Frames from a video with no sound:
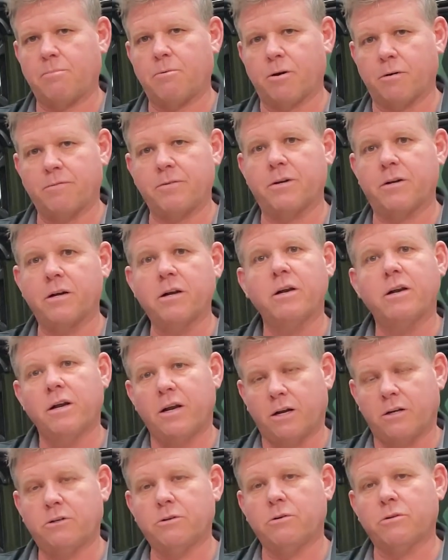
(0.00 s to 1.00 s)
or if you're
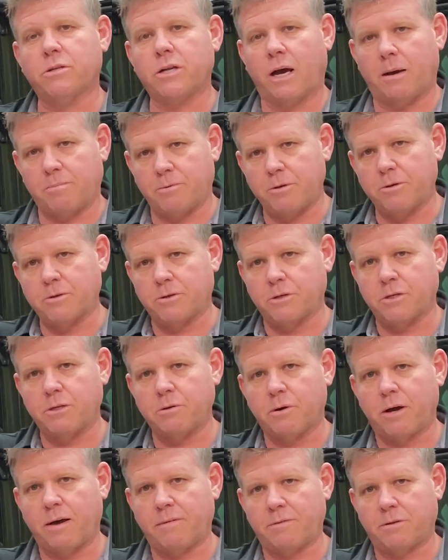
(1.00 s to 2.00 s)
a dual top user, you
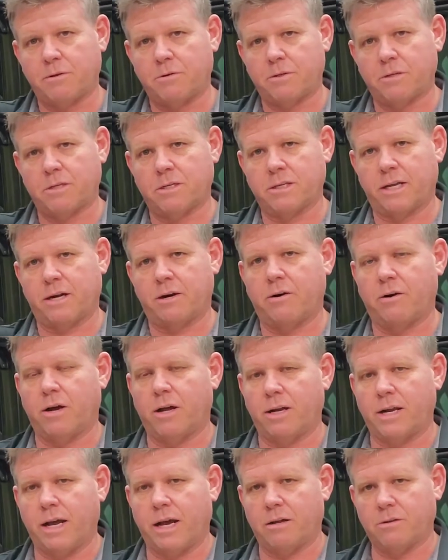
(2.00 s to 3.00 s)
will have to use these later
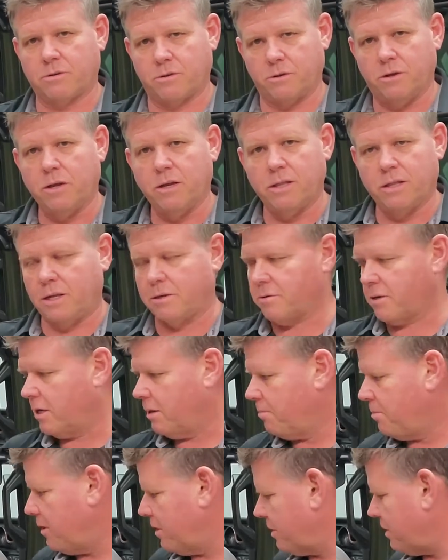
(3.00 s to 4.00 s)
on down. So these are
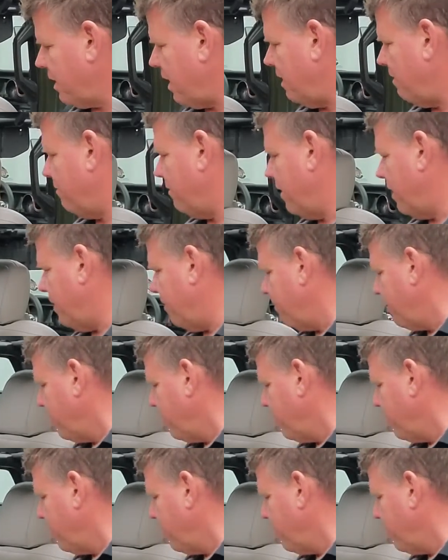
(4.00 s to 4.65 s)
going to put aside for now.